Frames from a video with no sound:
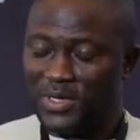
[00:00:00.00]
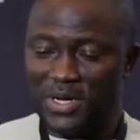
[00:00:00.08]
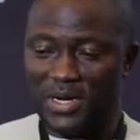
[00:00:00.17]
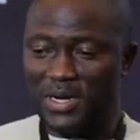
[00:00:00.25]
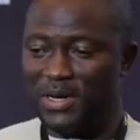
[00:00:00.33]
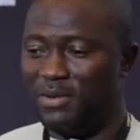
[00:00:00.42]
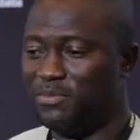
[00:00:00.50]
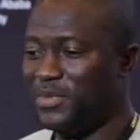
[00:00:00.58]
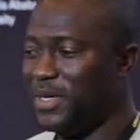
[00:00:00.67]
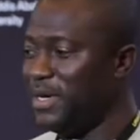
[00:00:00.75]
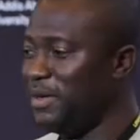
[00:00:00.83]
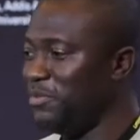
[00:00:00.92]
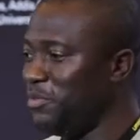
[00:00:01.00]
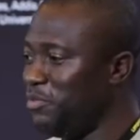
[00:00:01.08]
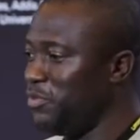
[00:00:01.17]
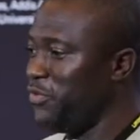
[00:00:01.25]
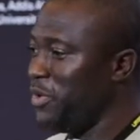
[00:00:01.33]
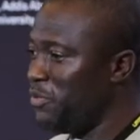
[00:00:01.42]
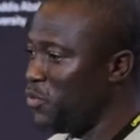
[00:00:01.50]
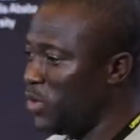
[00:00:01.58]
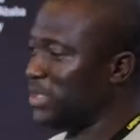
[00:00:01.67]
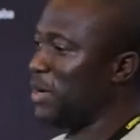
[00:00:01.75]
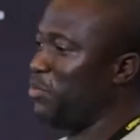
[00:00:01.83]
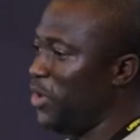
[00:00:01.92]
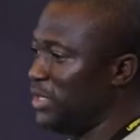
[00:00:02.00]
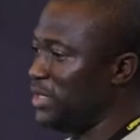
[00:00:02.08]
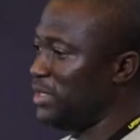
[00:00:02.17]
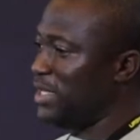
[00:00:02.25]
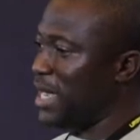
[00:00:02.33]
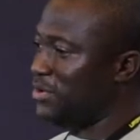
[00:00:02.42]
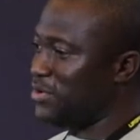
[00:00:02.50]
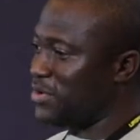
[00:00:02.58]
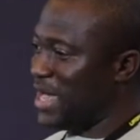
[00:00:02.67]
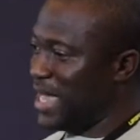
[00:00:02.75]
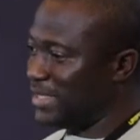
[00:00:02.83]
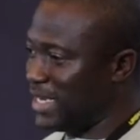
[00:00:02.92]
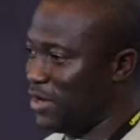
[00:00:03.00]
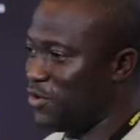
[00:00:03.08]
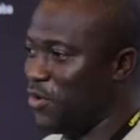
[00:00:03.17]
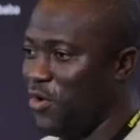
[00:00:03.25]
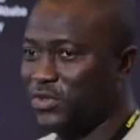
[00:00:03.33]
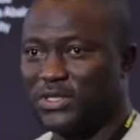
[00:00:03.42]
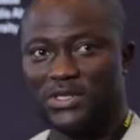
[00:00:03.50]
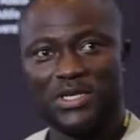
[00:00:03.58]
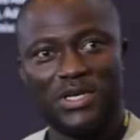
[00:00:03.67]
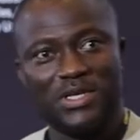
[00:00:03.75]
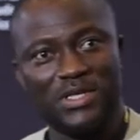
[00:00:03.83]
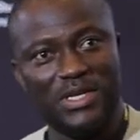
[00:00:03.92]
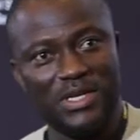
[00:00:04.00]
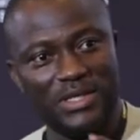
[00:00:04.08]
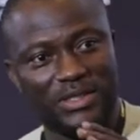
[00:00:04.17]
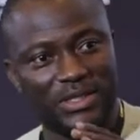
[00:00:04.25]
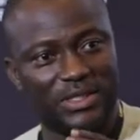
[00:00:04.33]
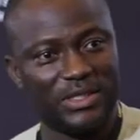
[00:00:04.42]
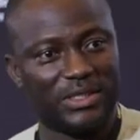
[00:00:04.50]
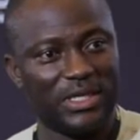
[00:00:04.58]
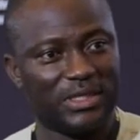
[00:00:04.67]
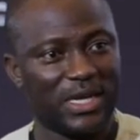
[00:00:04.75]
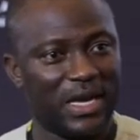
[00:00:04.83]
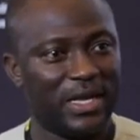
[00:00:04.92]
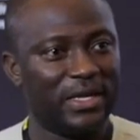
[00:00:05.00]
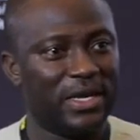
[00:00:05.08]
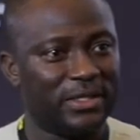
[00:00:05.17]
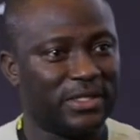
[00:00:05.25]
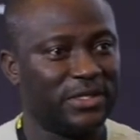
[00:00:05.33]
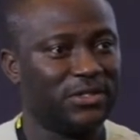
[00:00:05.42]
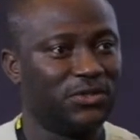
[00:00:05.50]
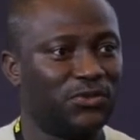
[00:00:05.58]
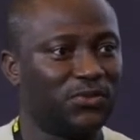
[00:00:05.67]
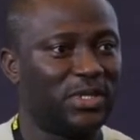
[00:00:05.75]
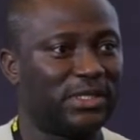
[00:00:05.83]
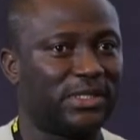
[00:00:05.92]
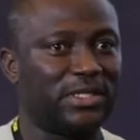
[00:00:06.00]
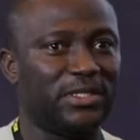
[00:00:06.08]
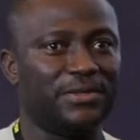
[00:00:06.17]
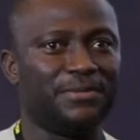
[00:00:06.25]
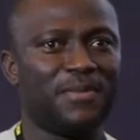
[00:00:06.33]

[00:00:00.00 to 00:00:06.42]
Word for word: um, um, water body that cuts across the city center and enters into the sea.